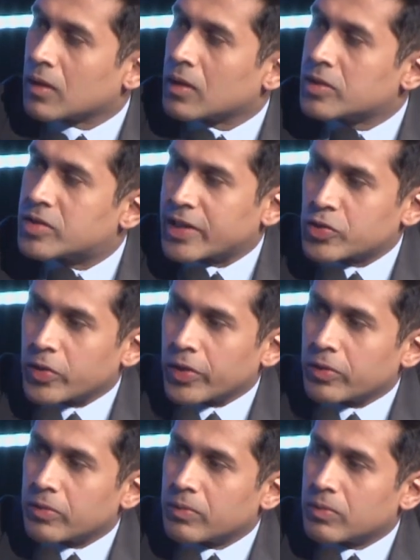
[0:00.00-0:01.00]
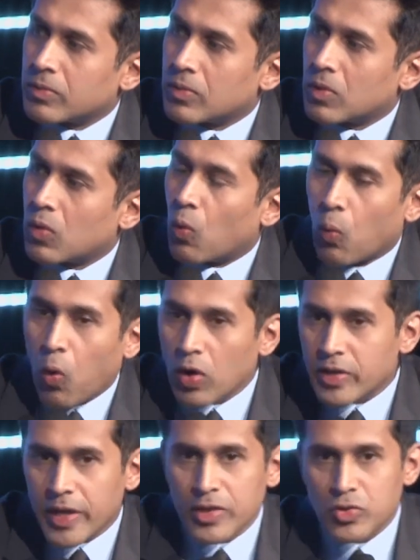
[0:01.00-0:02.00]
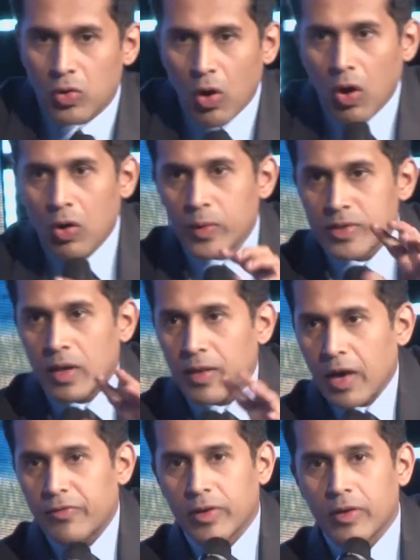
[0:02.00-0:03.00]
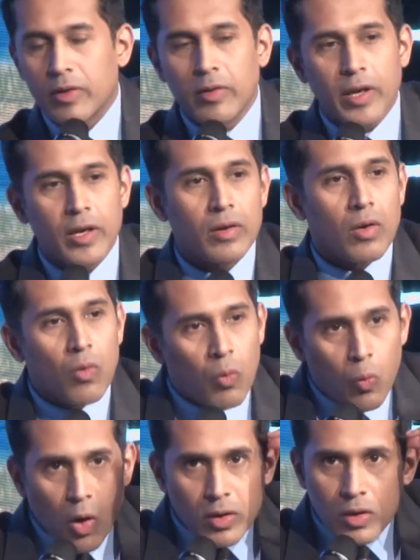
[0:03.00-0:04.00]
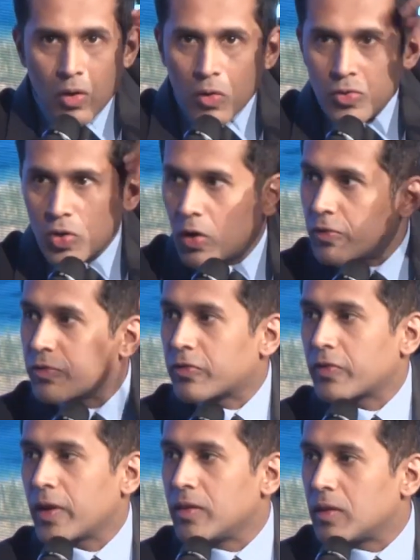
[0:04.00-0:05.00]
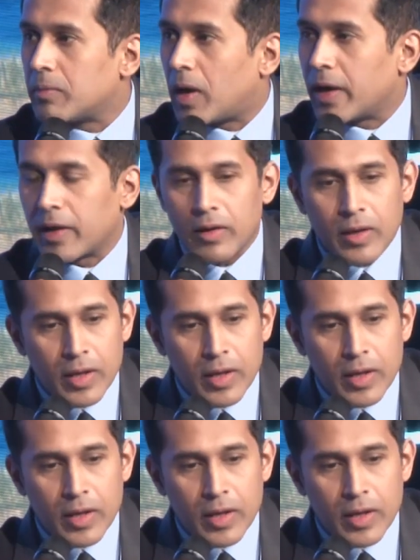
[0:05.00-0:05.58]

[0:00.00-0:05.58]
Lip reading: sticks on you? What is wrong with South Africa cricket? What goes off in the mind